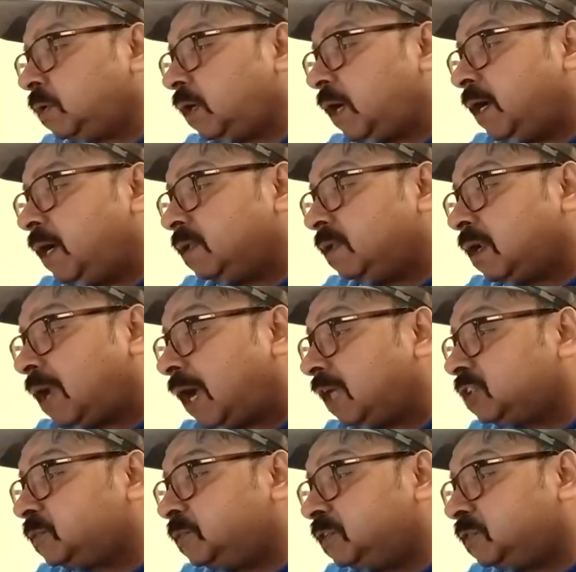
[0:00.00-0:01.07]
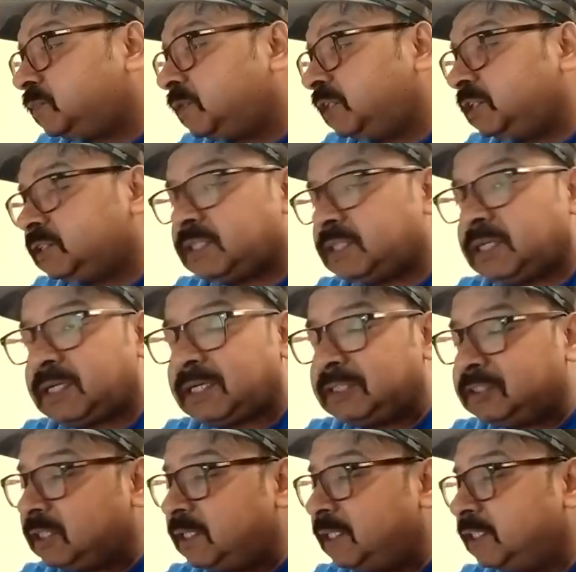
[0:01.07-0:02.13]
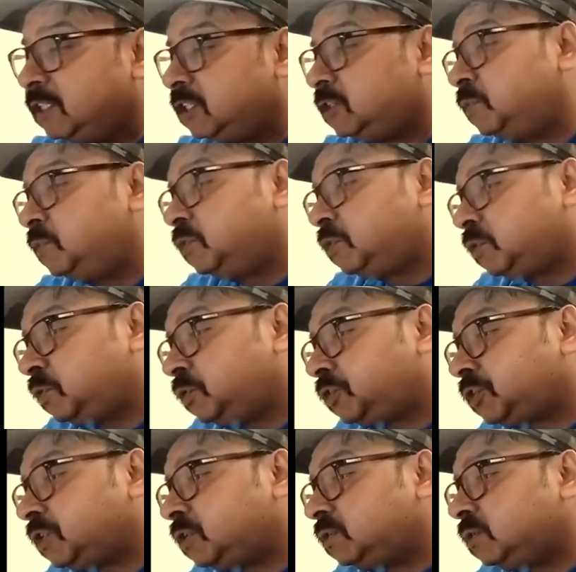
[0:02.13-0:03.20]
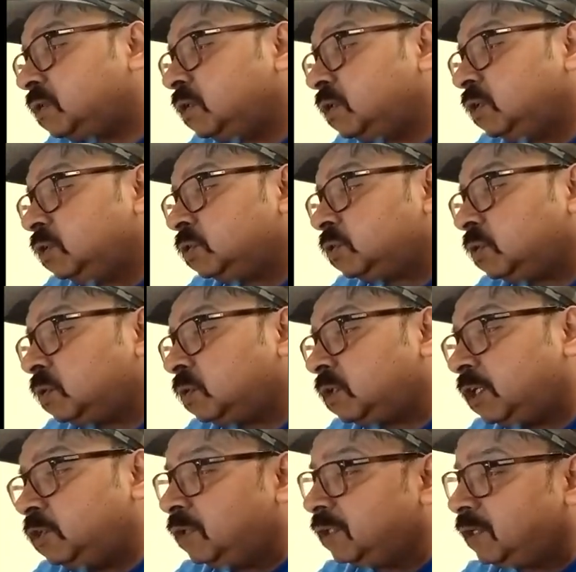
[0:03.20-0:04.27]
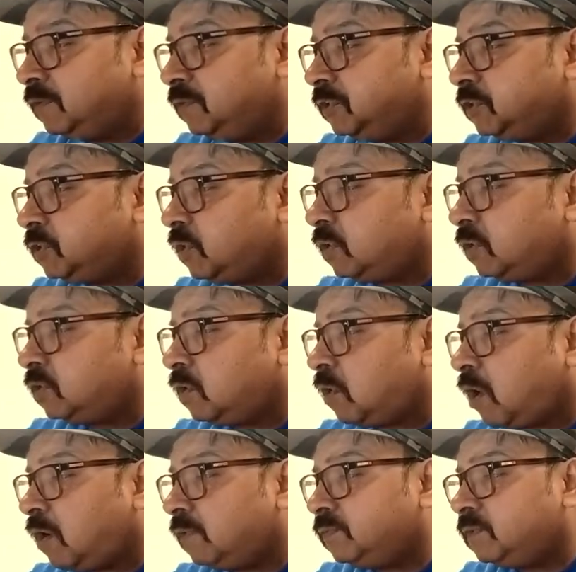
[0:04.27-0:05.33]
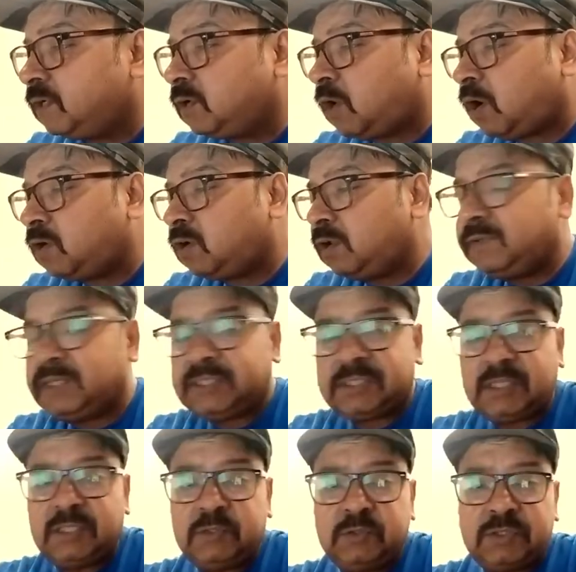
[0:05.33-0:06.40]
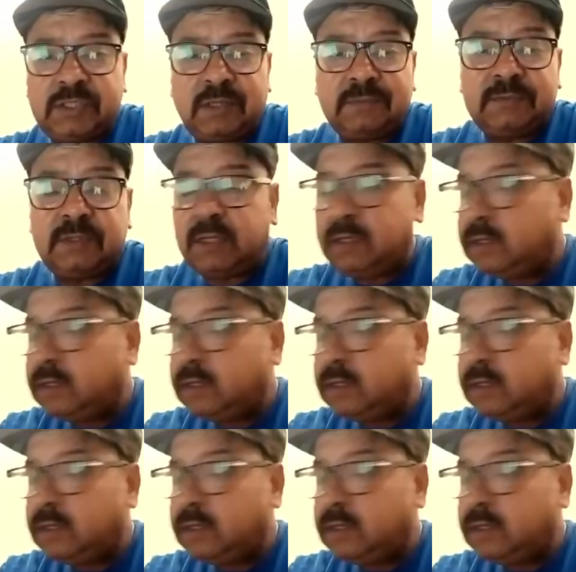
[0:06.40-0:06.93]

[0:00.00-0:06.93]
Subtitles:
And the last principle is concerning dispute resolution. So the UN Convention on the Law of the Non-Navigational Uses of the